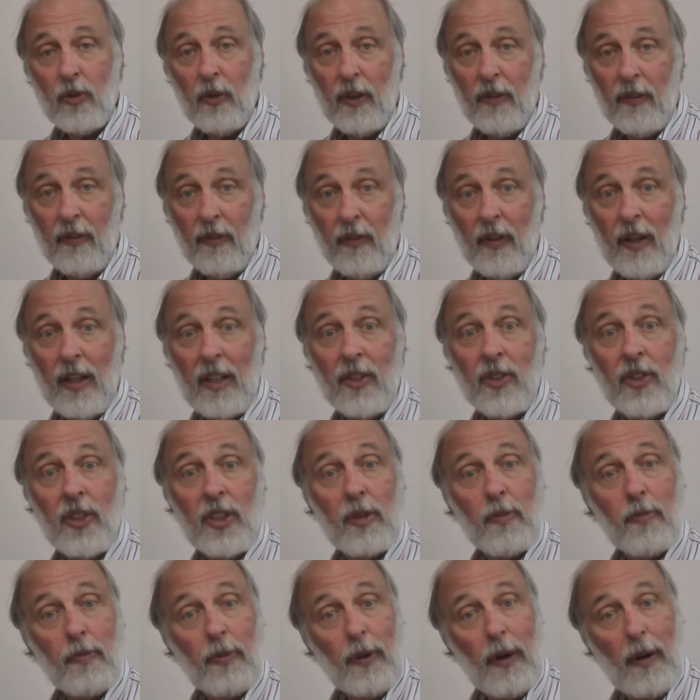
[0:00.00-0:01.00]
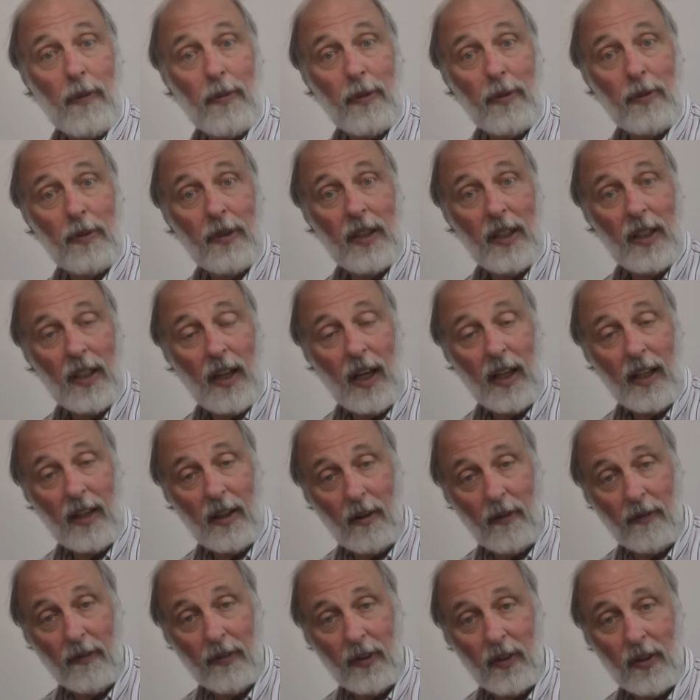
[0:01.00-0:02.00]
with friends, it's probably not
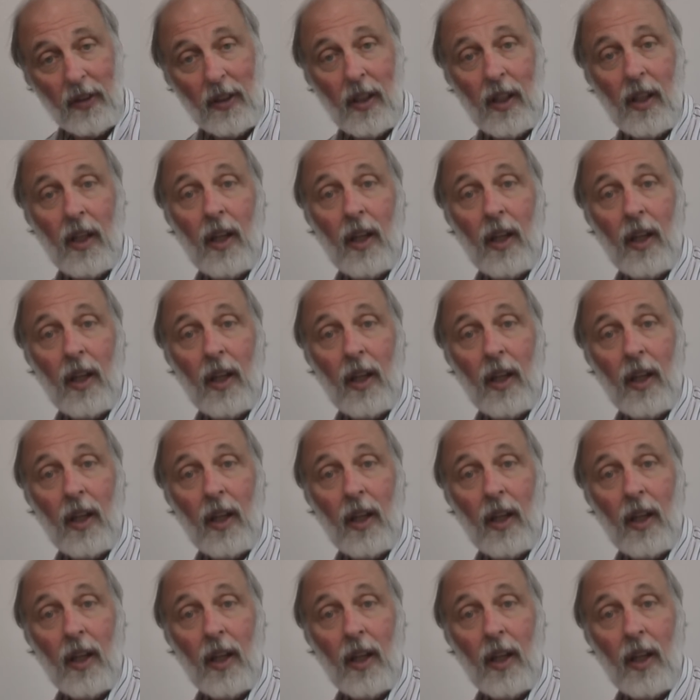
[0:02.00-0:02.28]
helpful